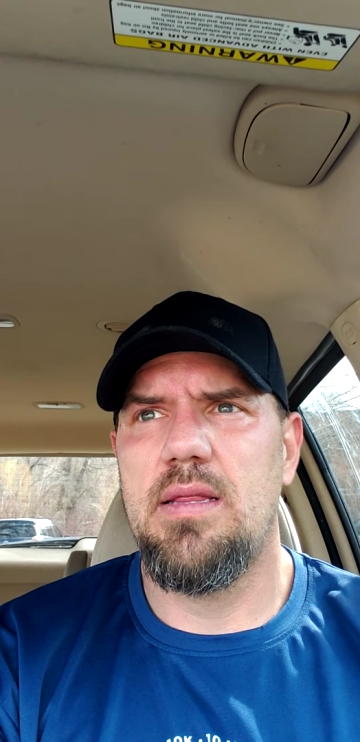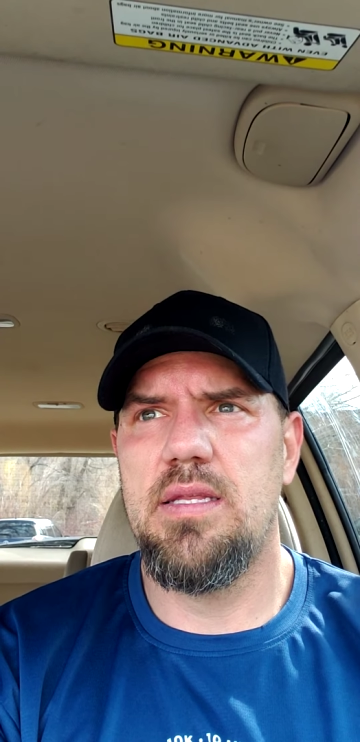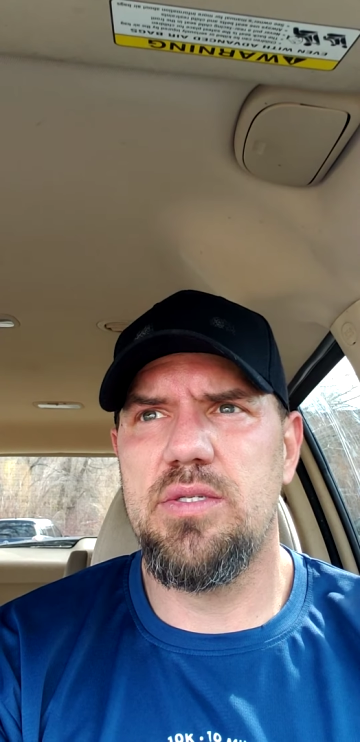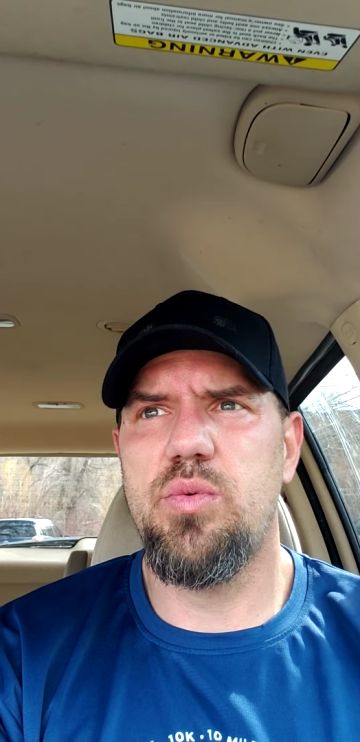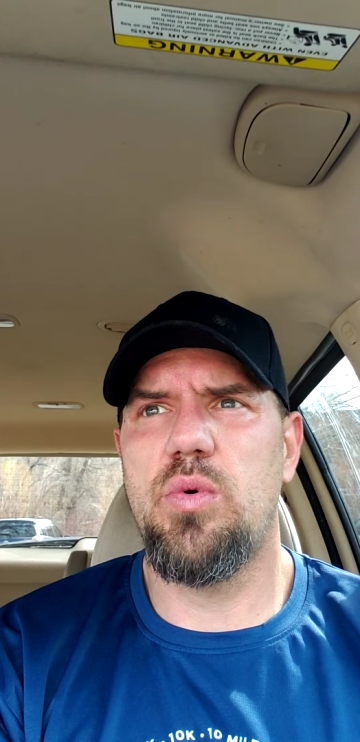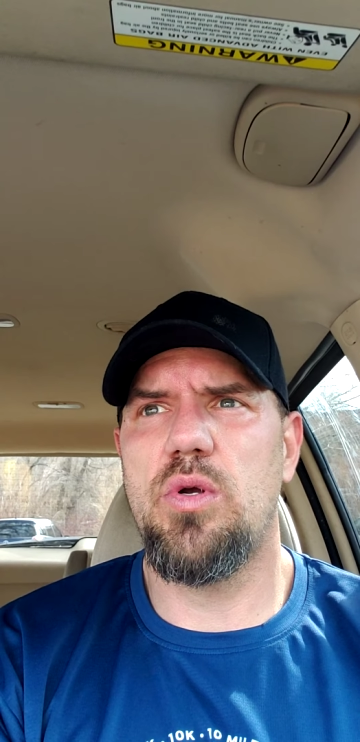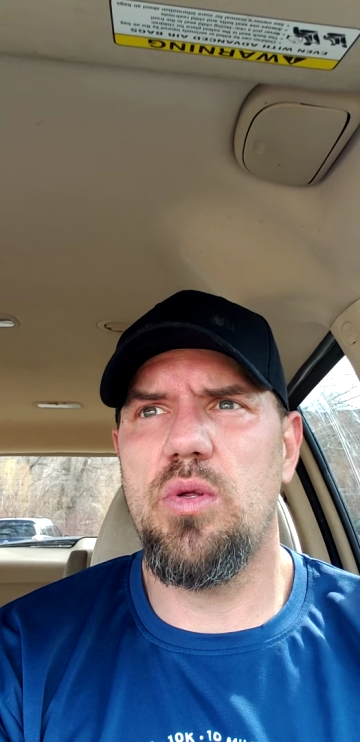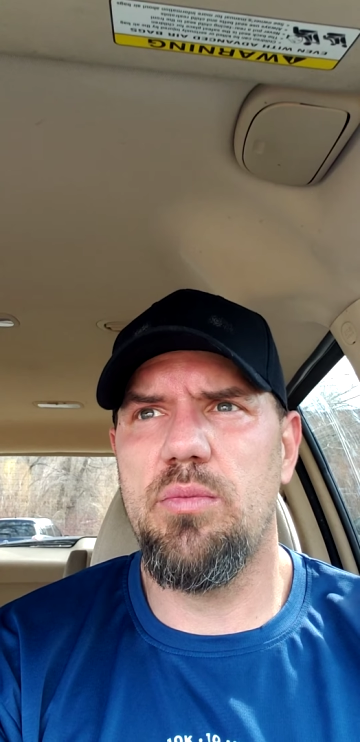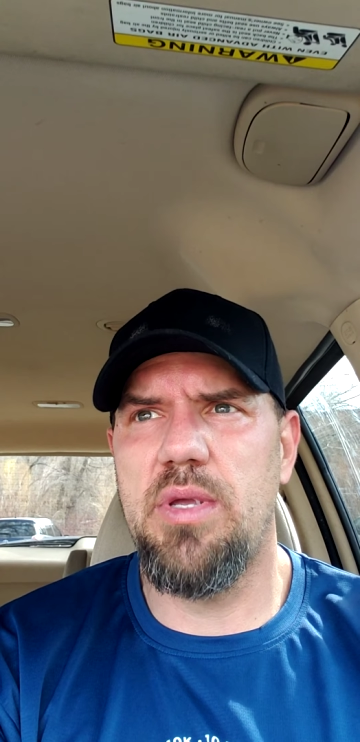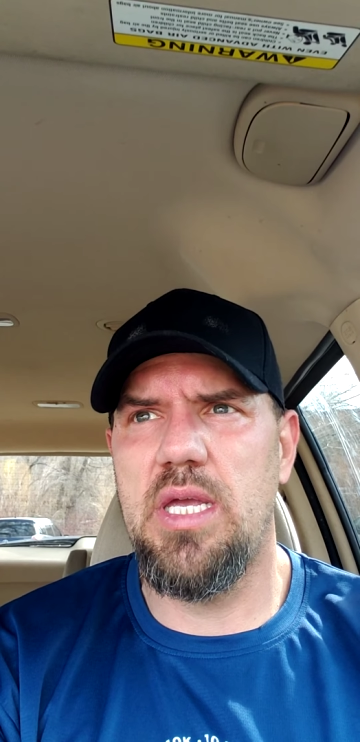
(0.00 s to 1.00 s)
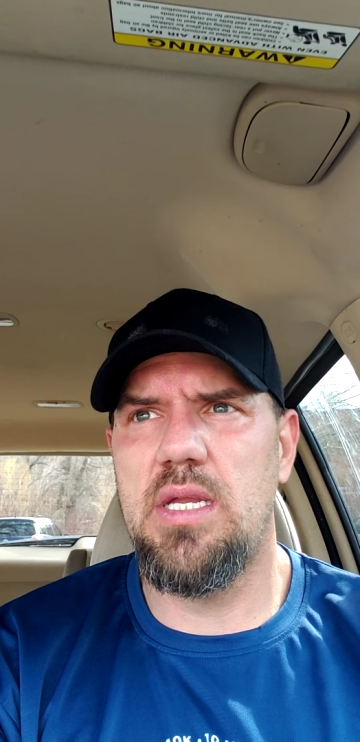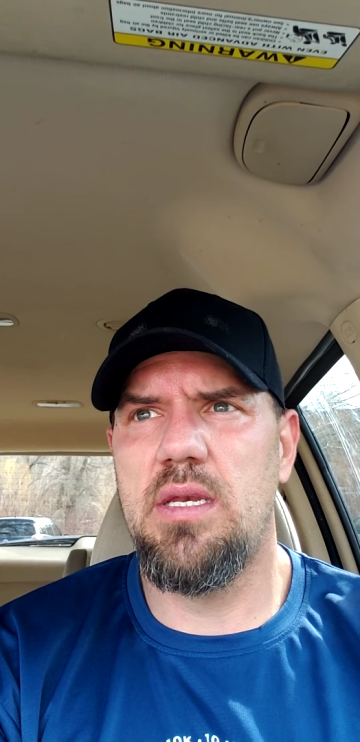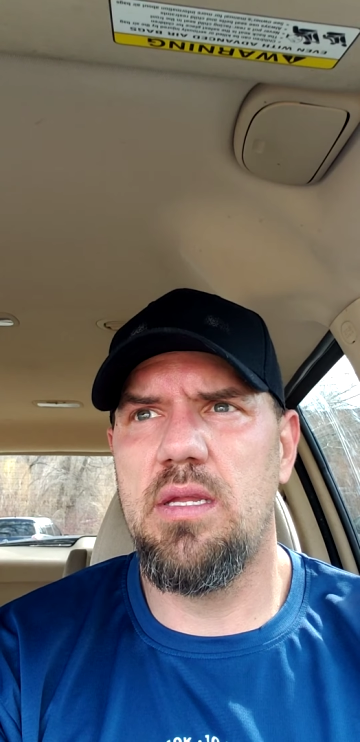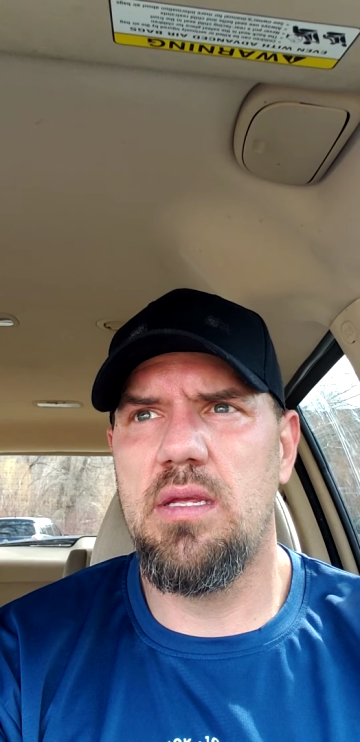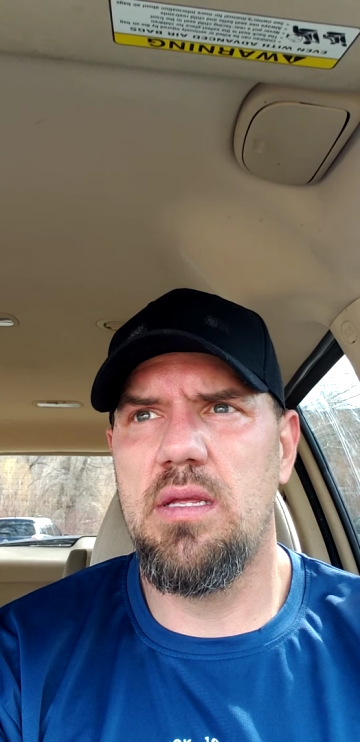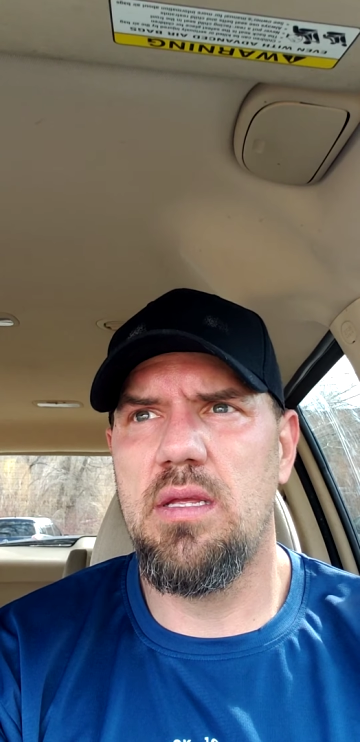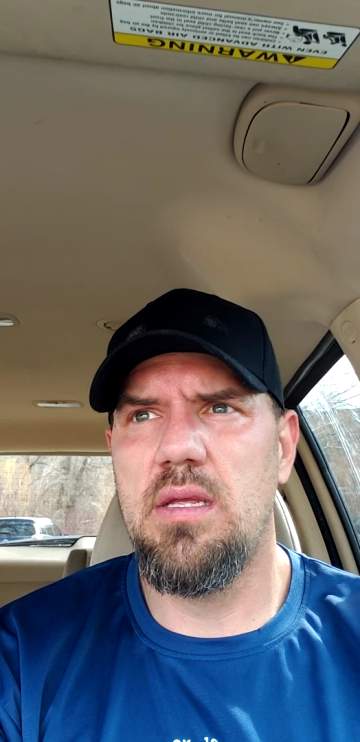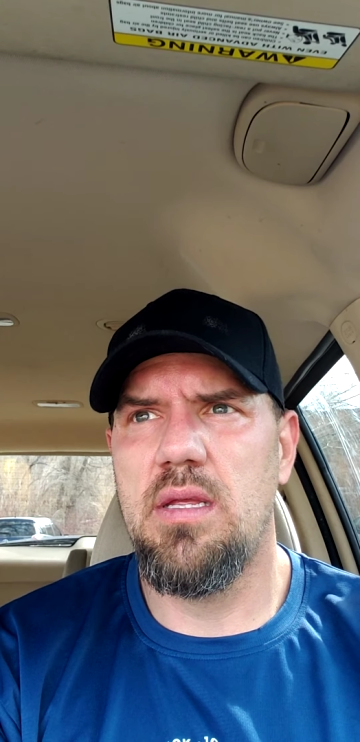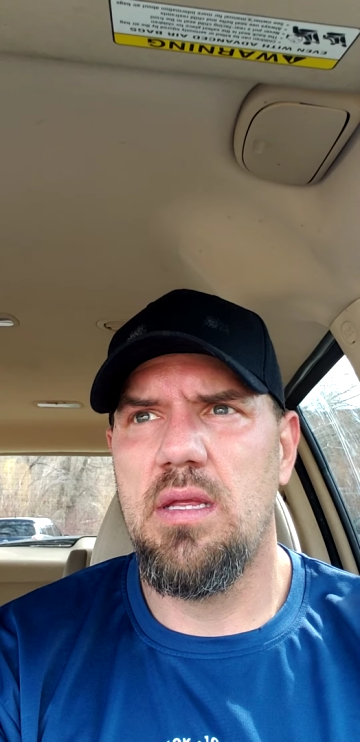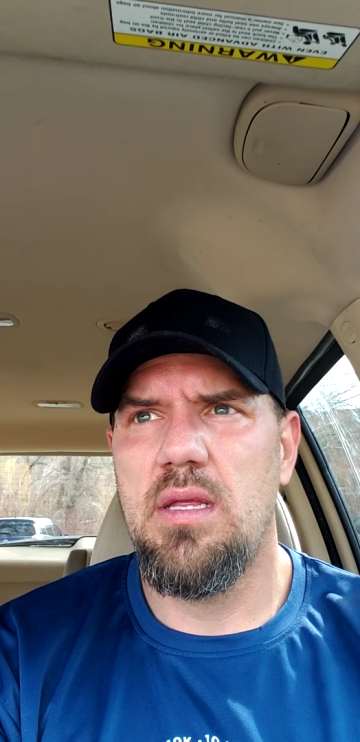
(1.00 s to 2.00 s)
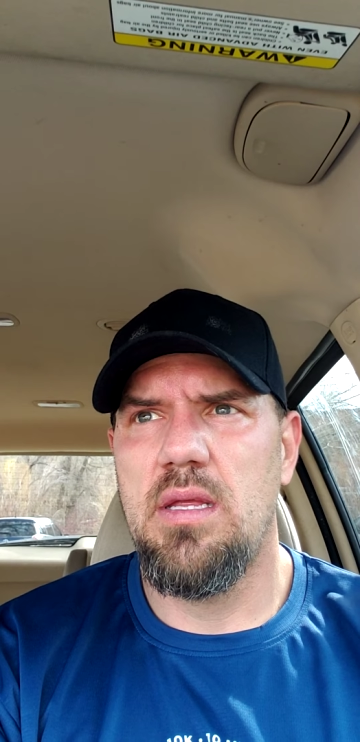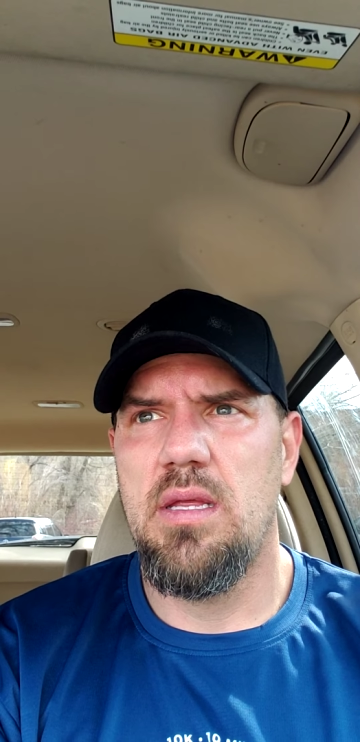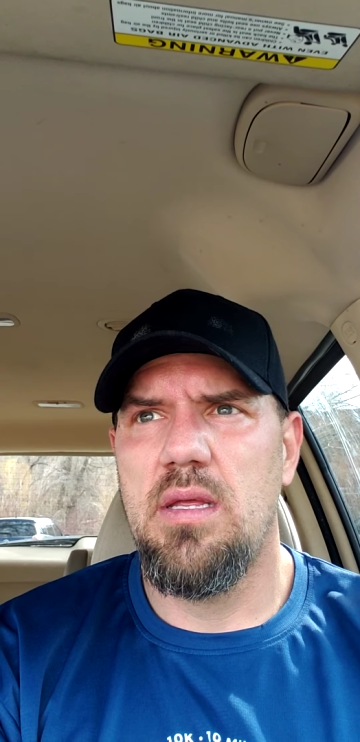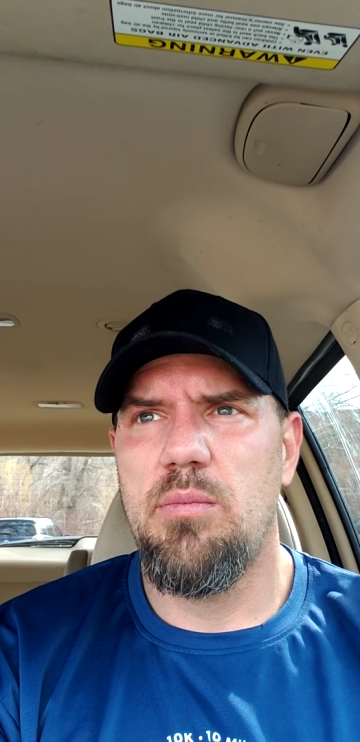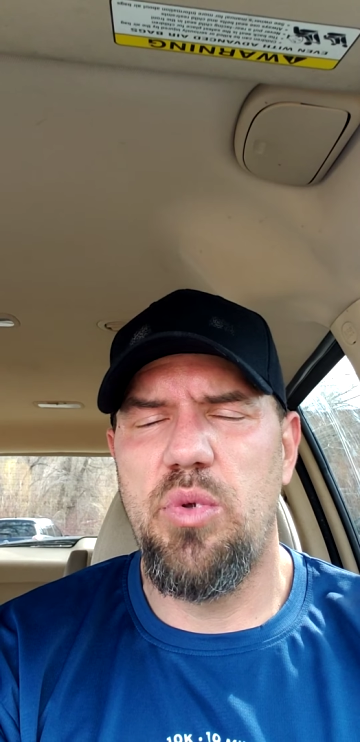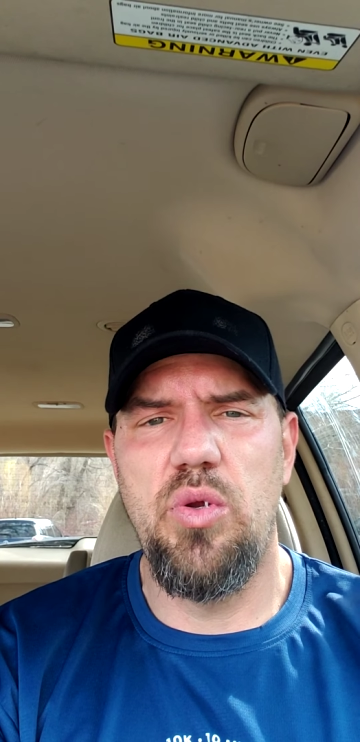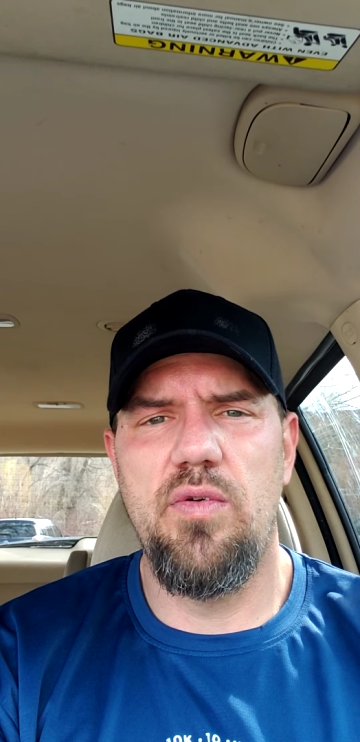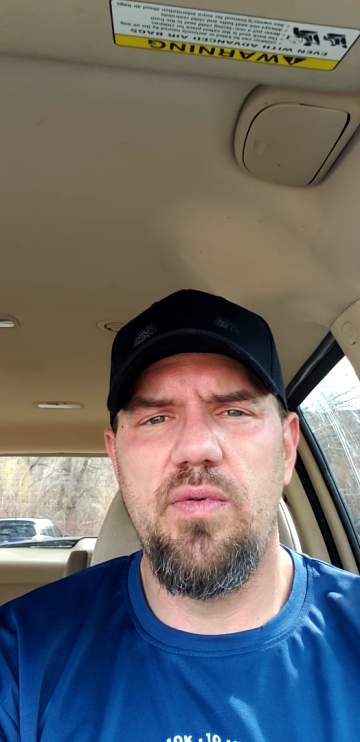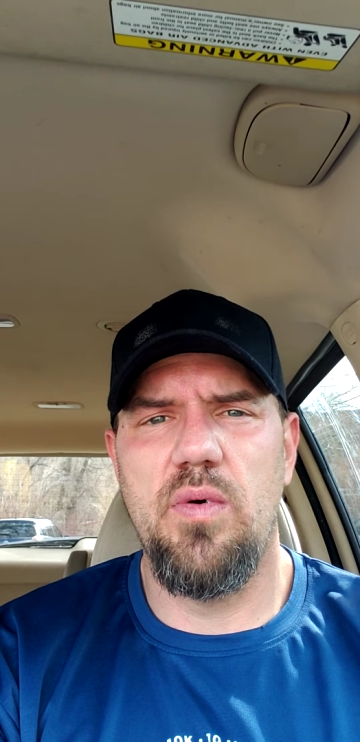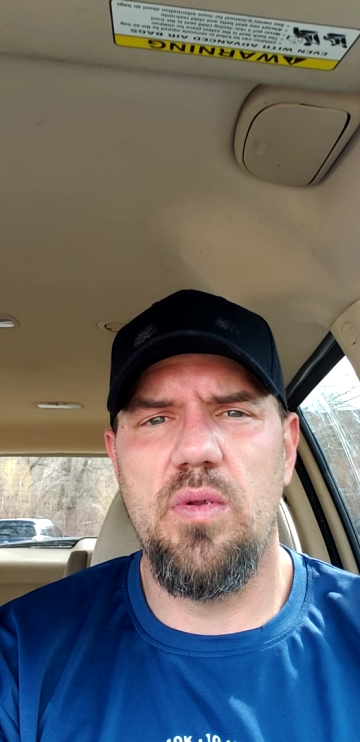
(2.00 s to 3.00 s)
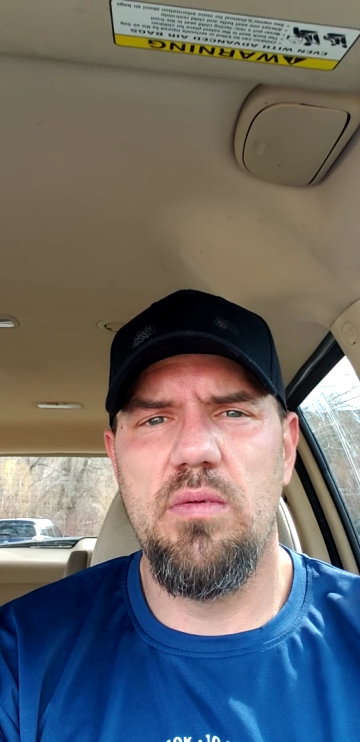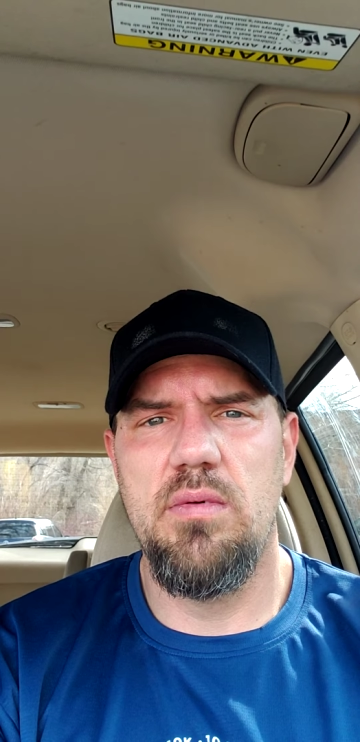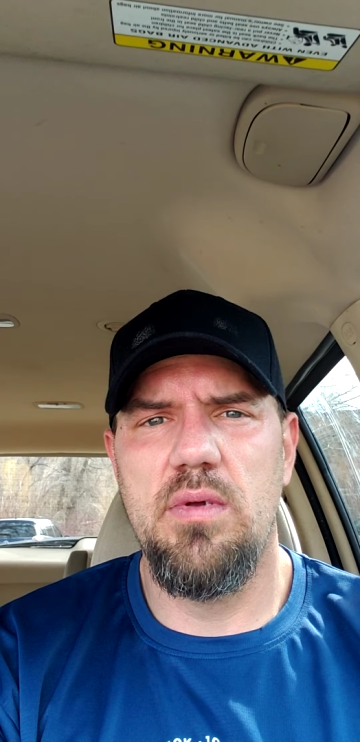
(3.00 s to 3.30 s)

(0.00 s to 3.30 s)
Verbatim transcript: this world being beautiful